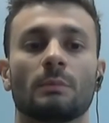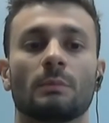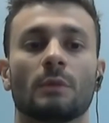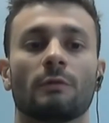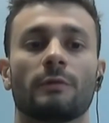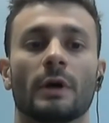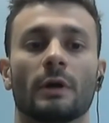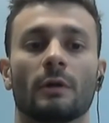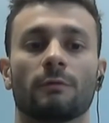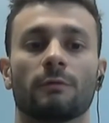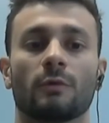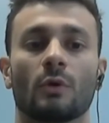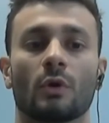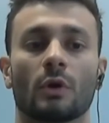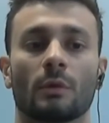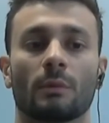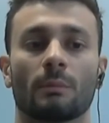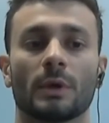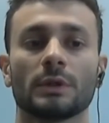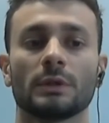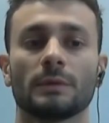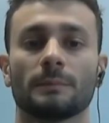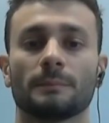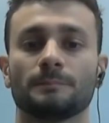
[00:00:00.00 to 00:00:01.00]
file
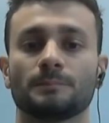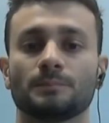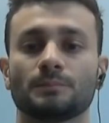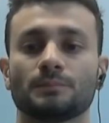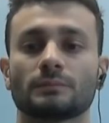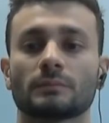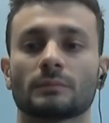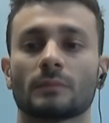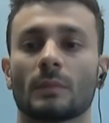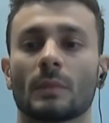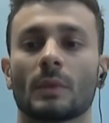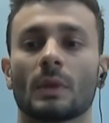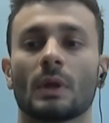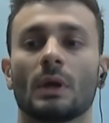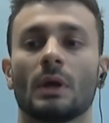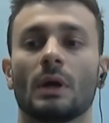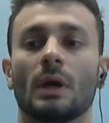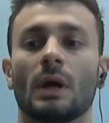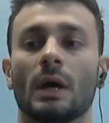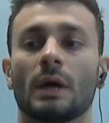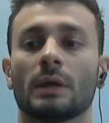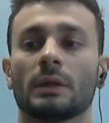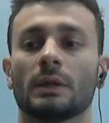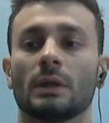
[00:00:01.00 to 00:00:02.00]
format,
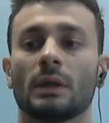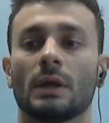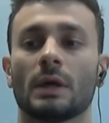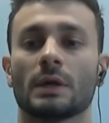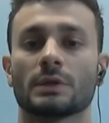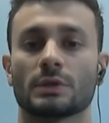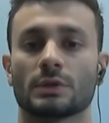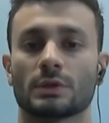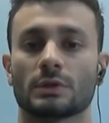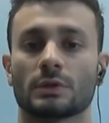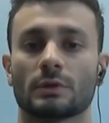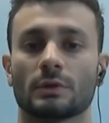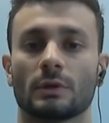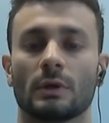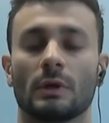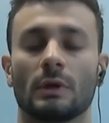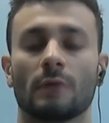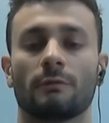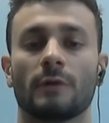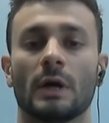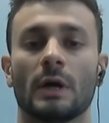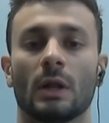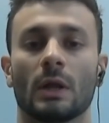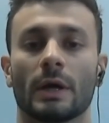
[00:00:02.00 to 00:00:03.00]
analyzes
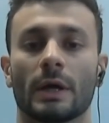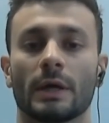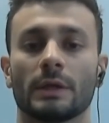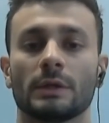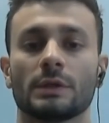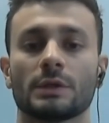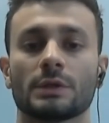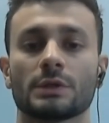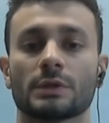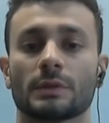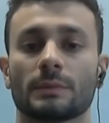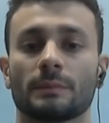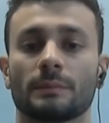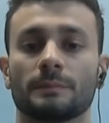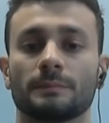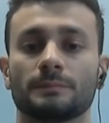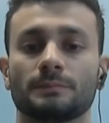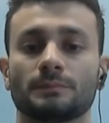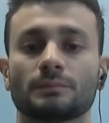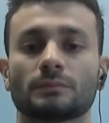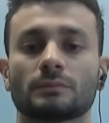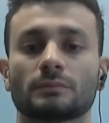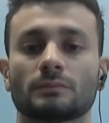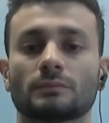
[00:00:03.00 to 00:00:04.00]
file headers,
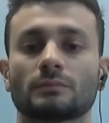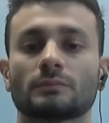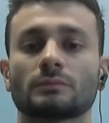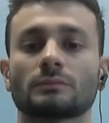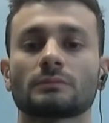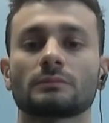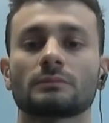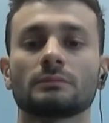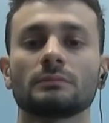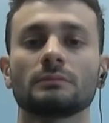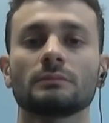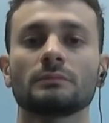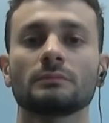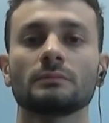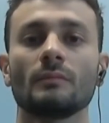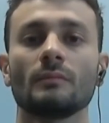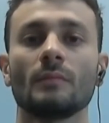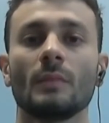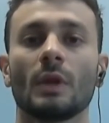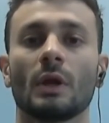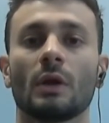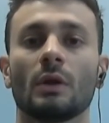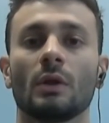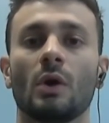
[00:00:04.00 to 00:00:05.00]

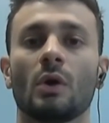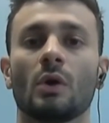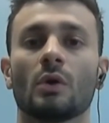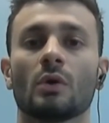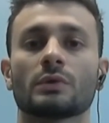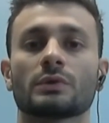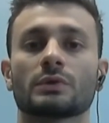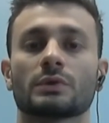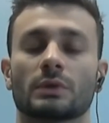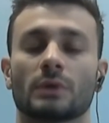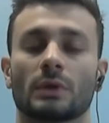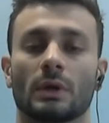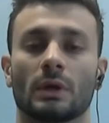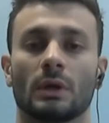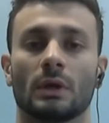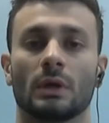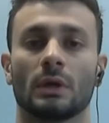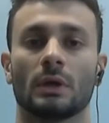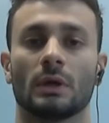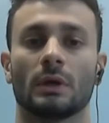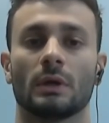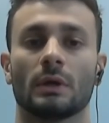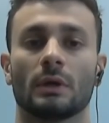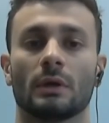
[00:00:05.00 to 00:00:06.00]
loads
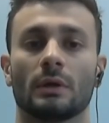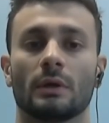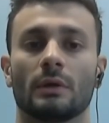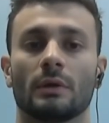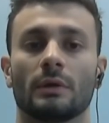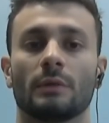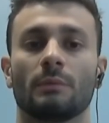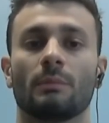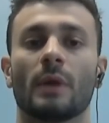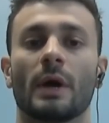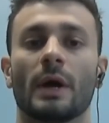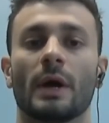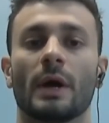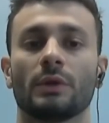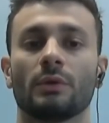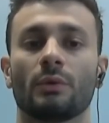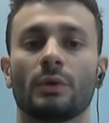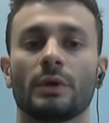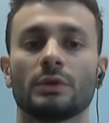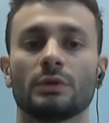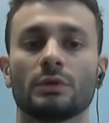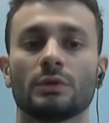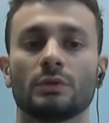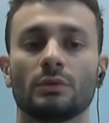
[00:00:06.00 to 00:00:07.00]
the
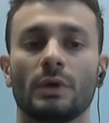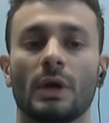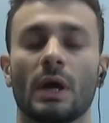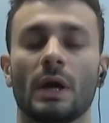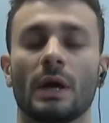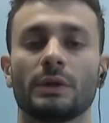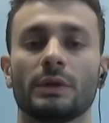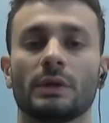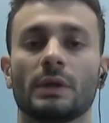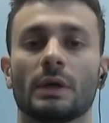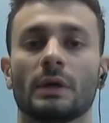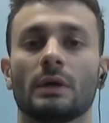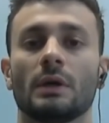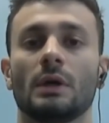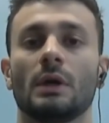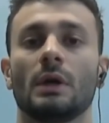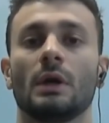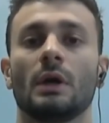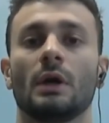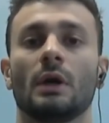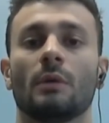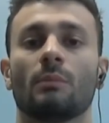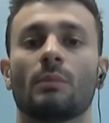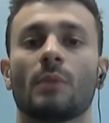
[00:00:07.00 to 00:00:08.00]
binary to IDA,
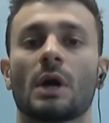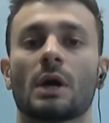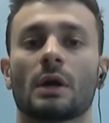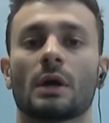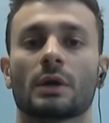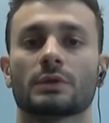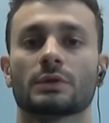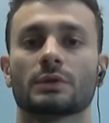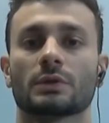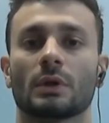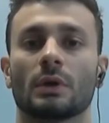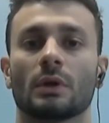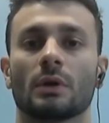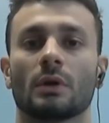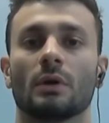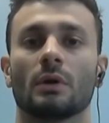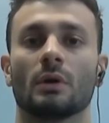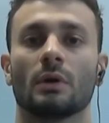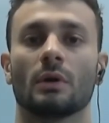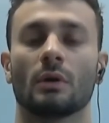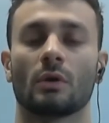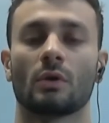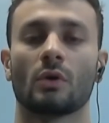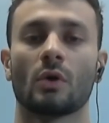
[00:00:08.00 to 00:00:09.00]
marks
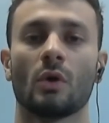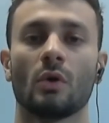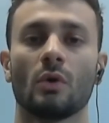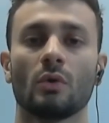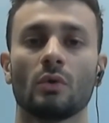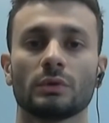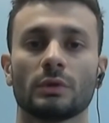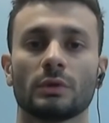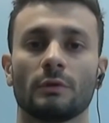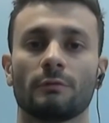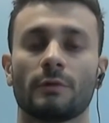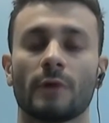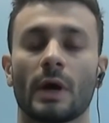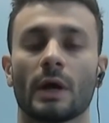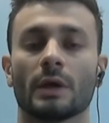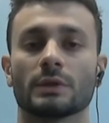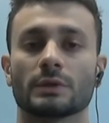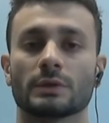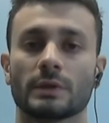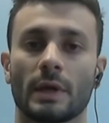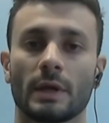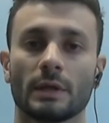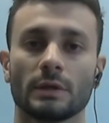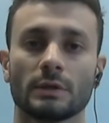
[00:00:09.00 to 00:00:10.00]
code,
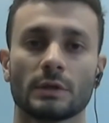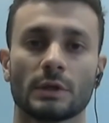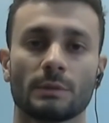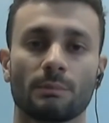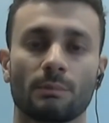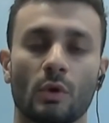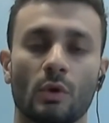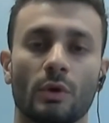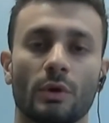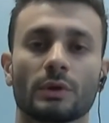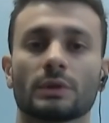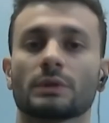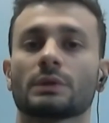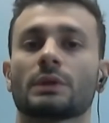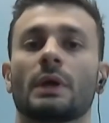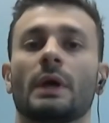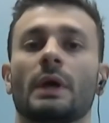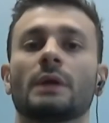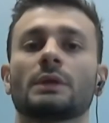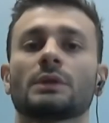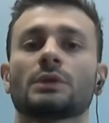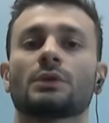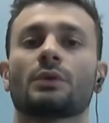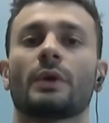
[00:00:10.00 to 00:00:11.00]
finds entry point,
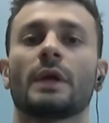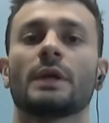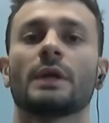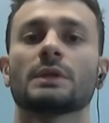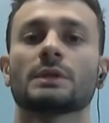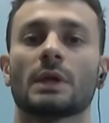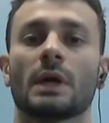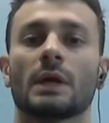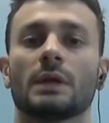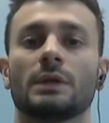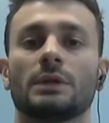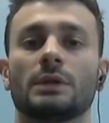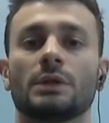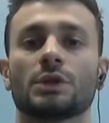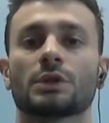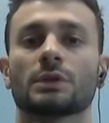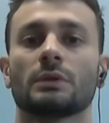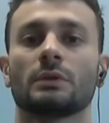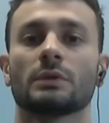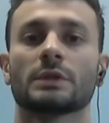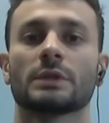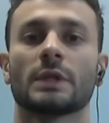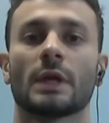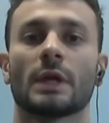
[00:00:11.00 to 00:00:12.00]
and creates
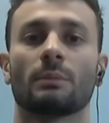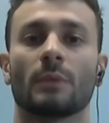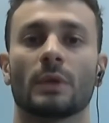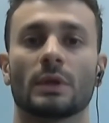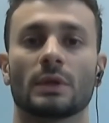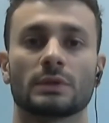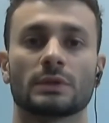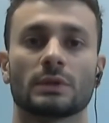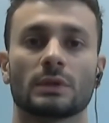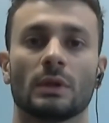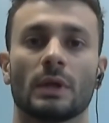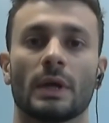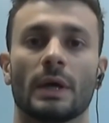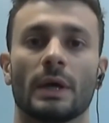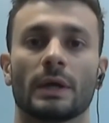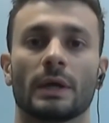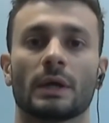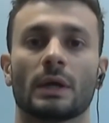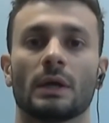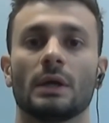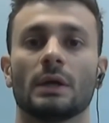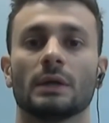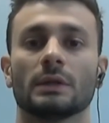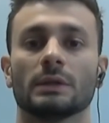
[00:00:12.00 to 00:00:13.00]
additional segments
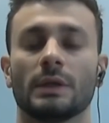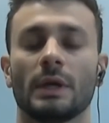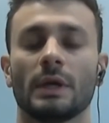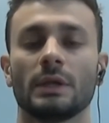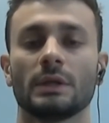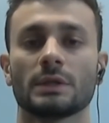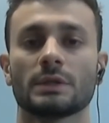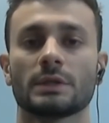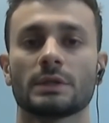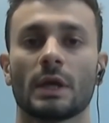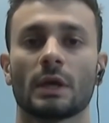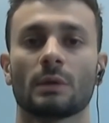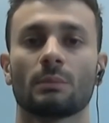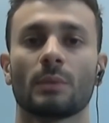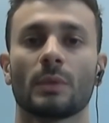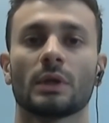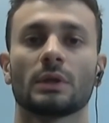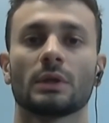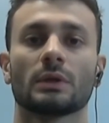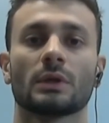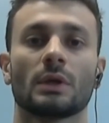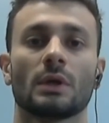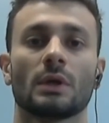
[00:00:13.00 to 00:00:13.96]
like data segment,